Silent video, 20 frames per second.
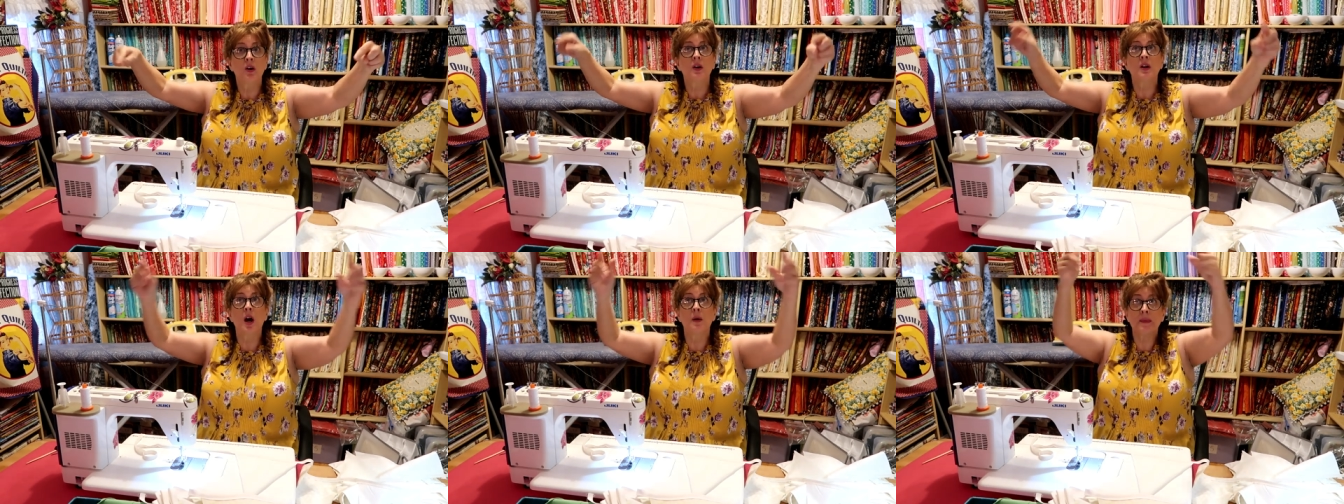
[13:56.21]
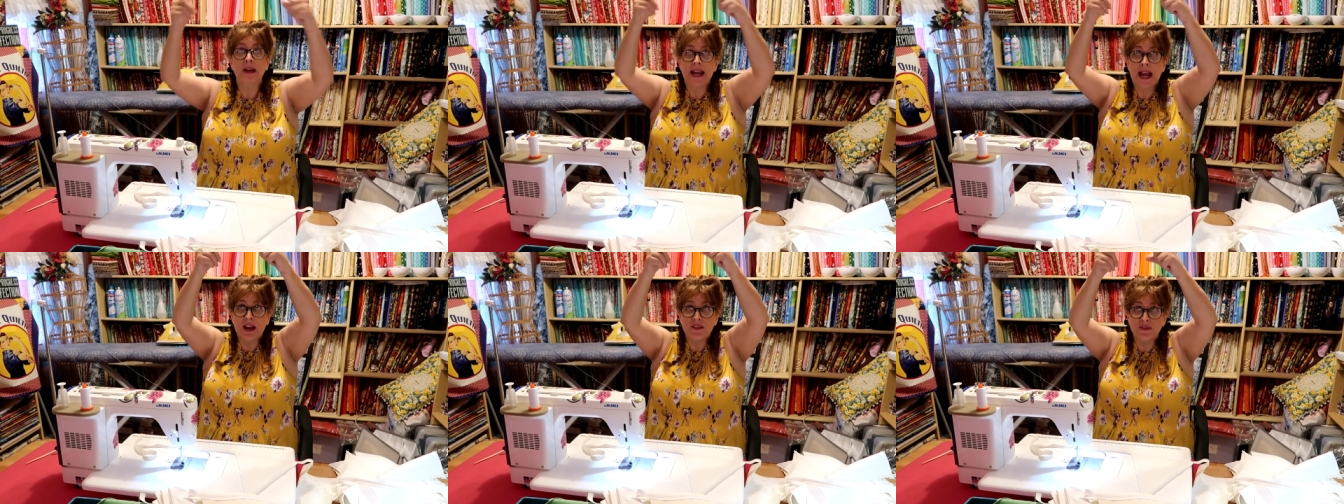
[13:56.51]

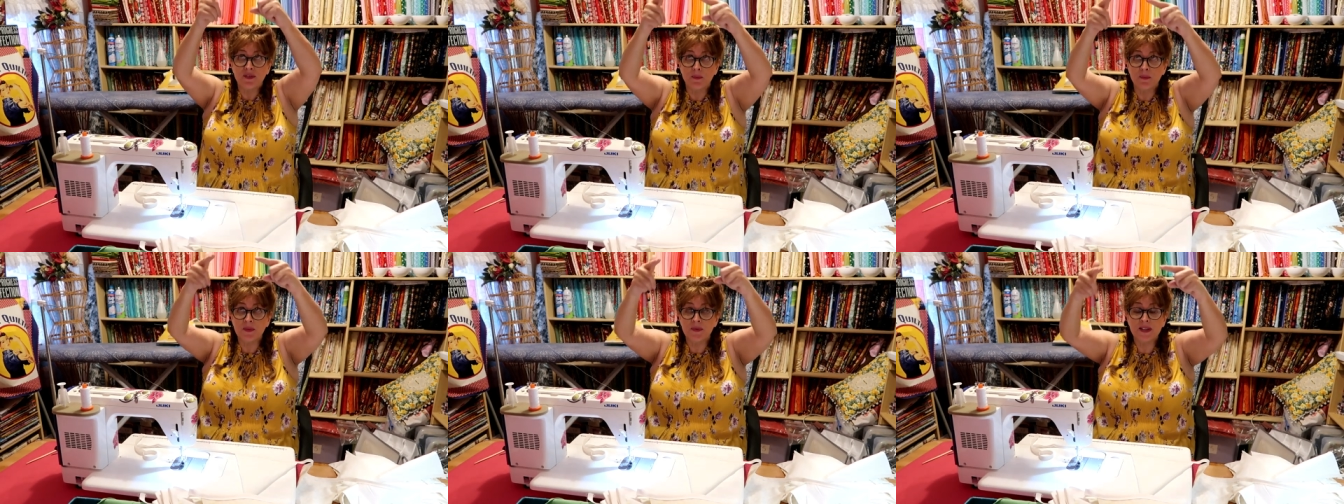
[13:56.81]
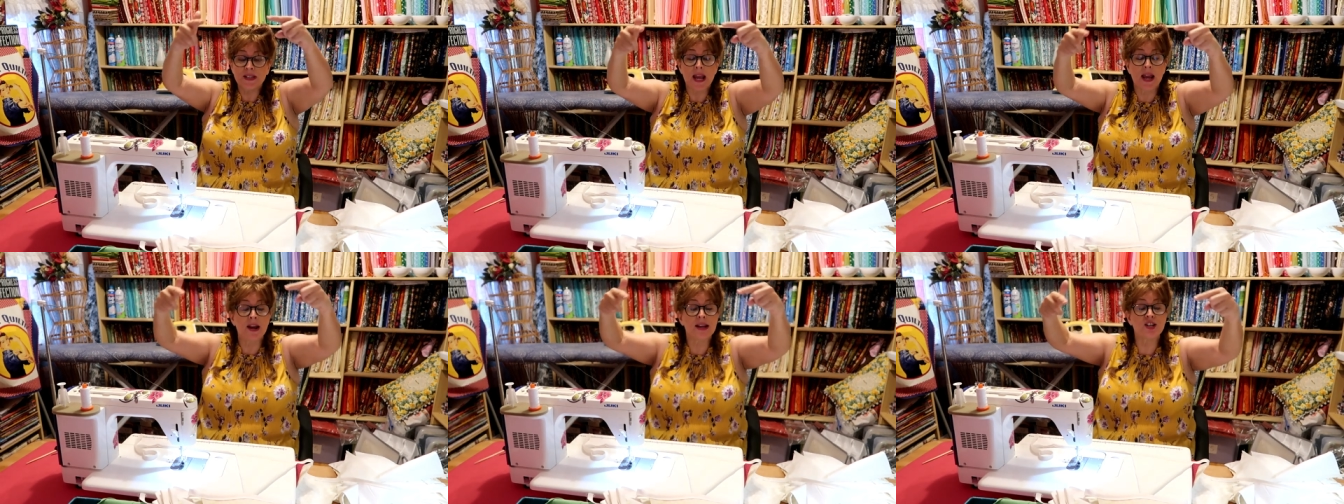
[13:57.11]
coming out from,
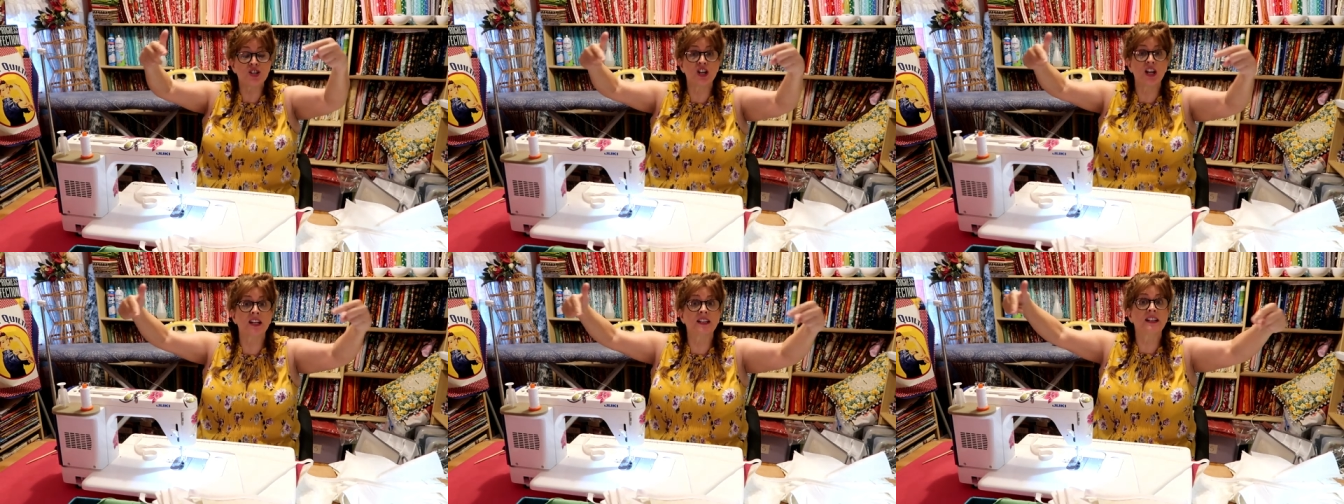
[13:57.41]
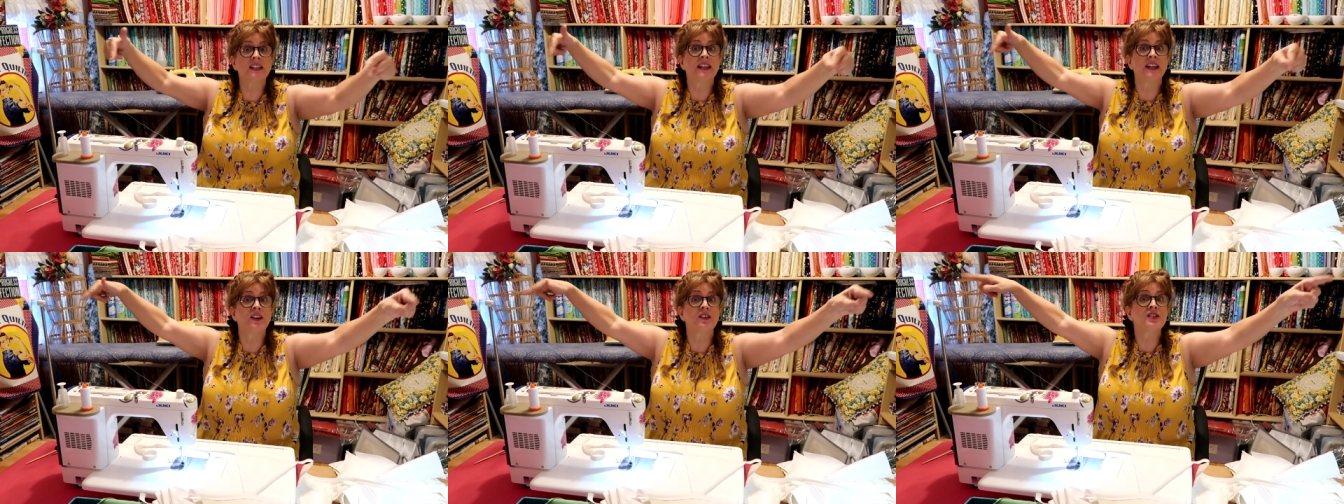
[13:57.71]
say, a
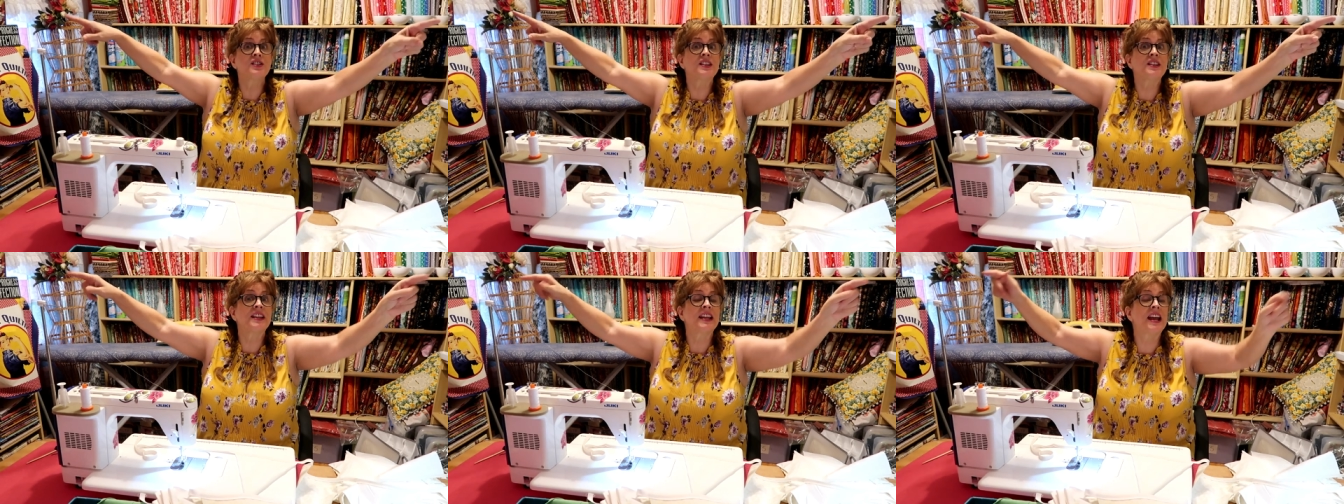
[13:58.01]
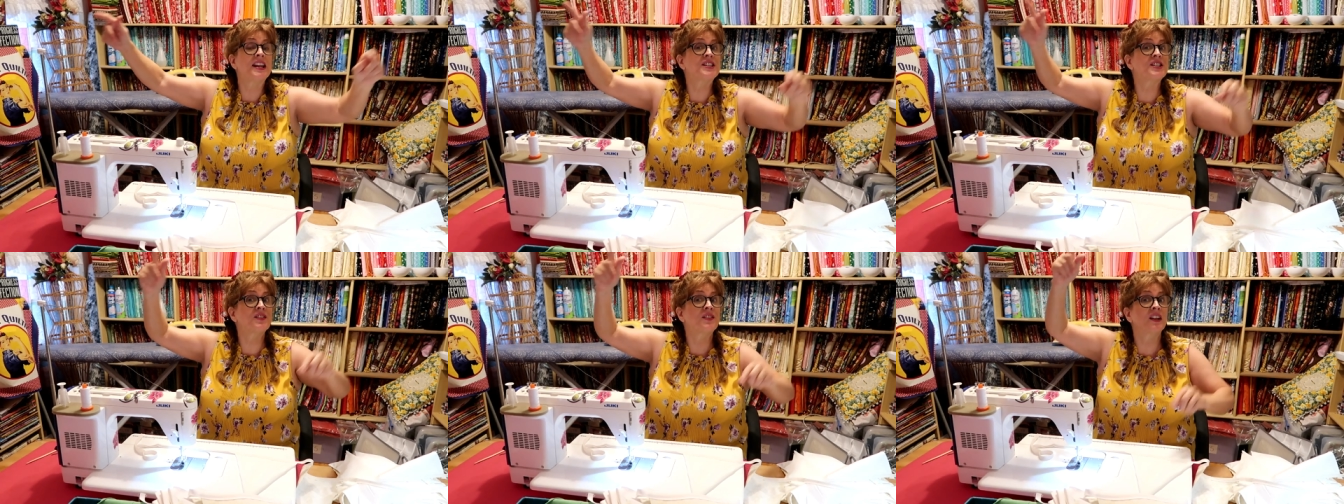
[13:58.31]
chandelier to the
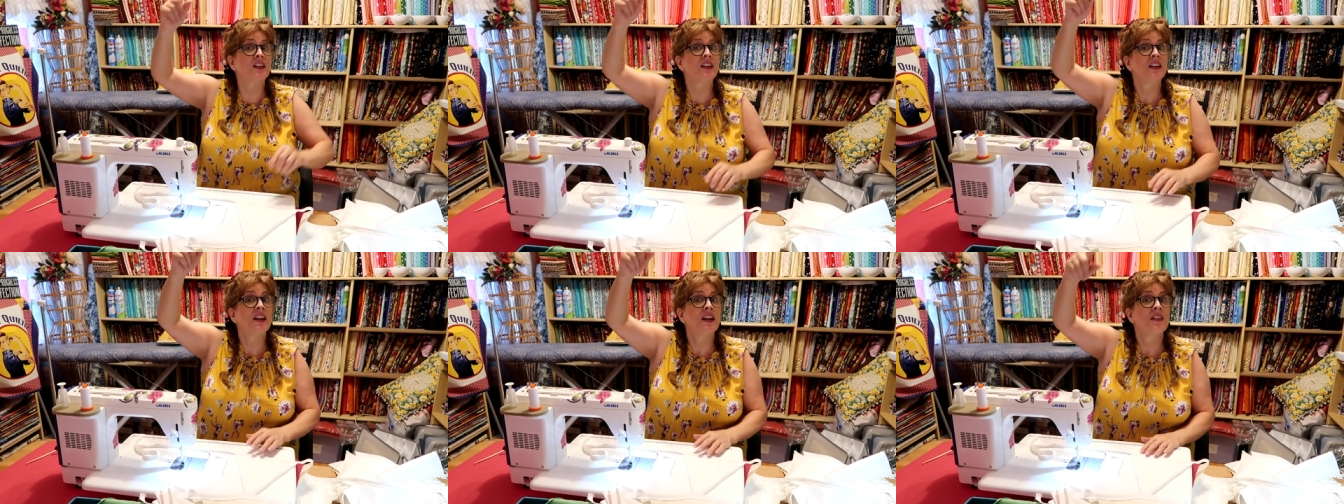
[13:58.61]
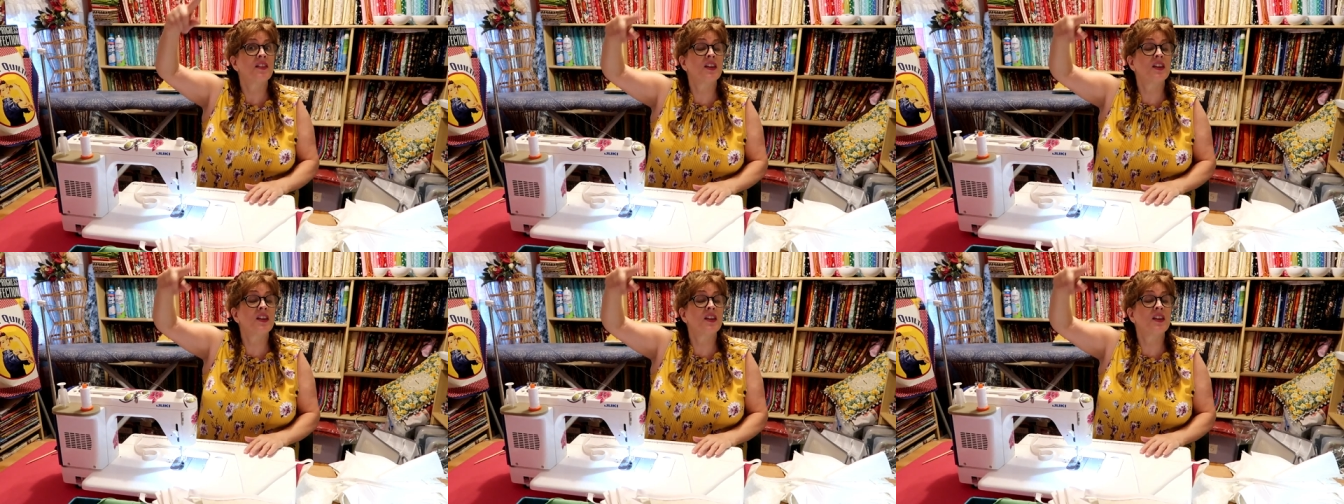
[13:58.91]
edge of the,